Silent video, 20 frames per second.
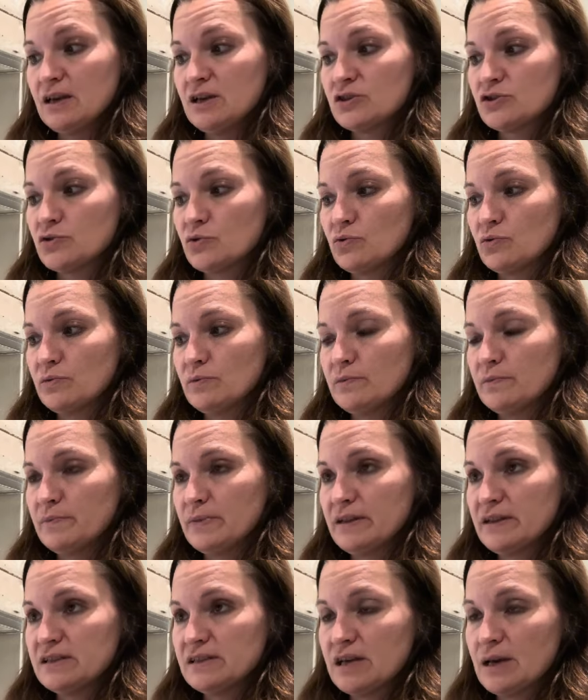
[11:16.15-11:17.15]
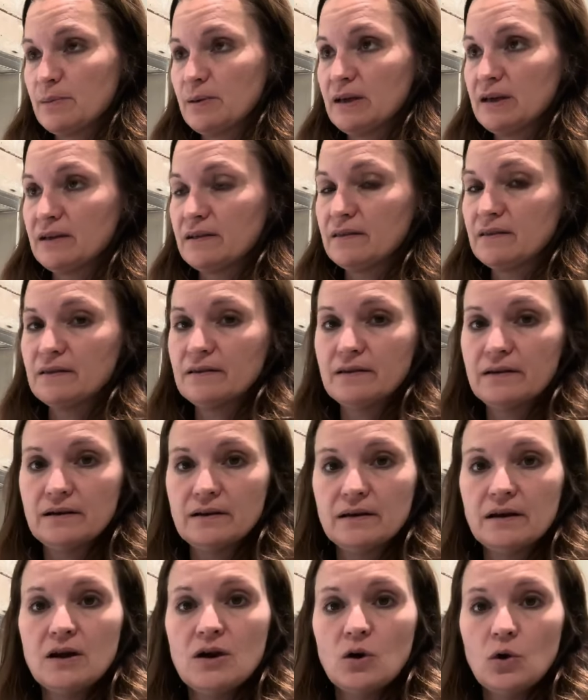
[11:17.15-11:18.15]
So by the time I get
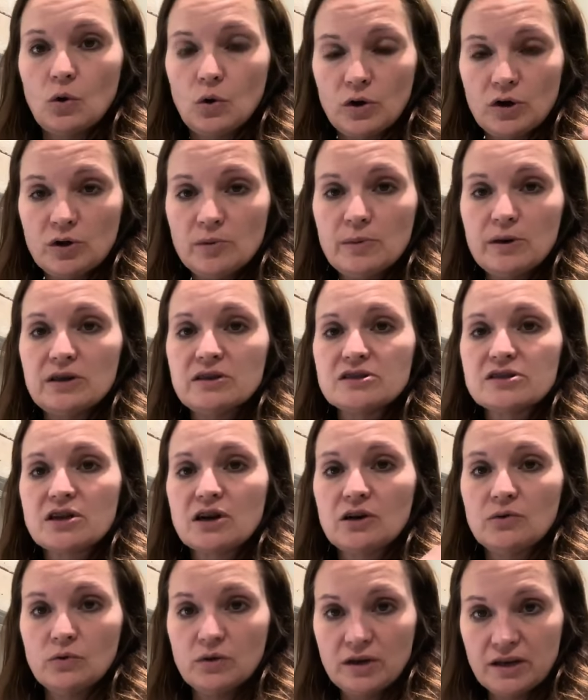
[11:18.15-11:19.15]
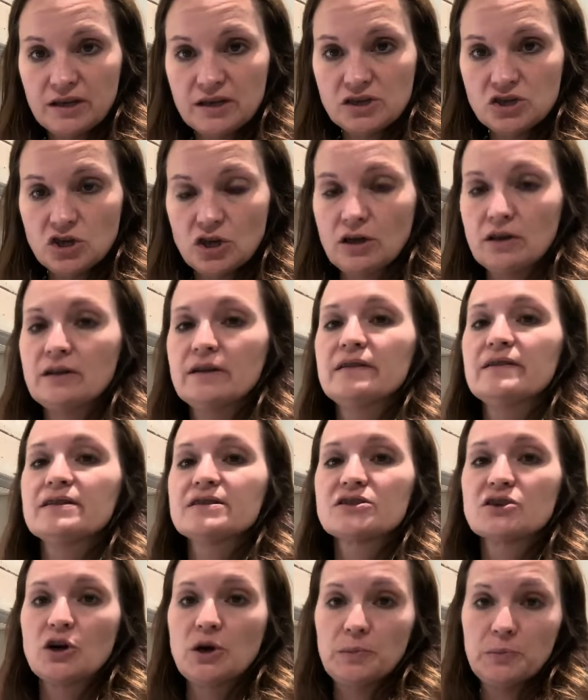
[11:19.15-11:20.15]
the Oreo balls coated in chocolate,
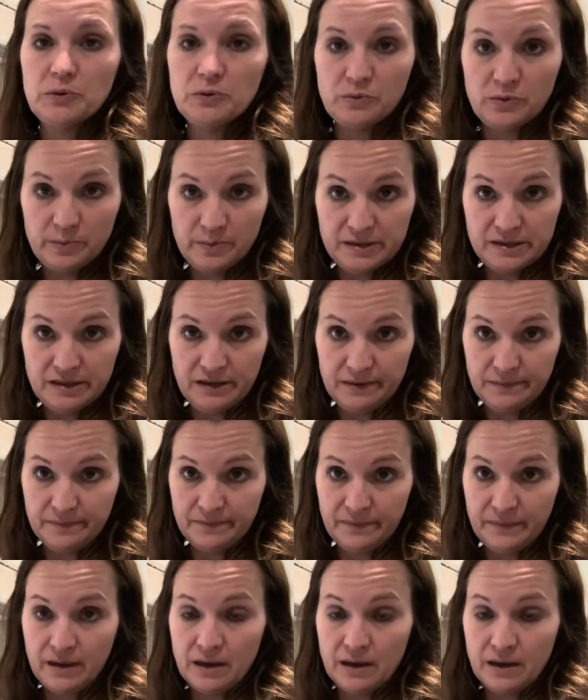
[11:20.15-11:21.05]
this caramel will be done.